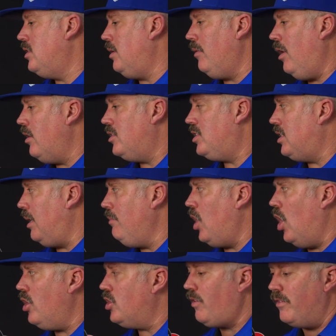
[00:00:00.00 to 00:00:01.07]
some
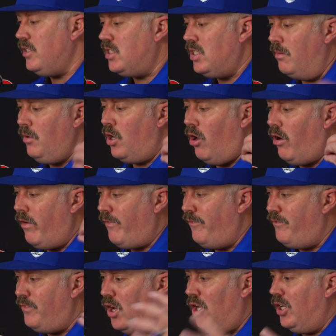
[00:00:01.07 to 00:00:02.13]
cars
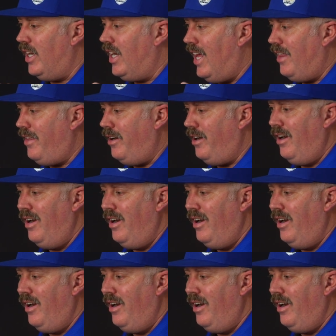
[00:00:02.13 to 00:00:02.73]
fall together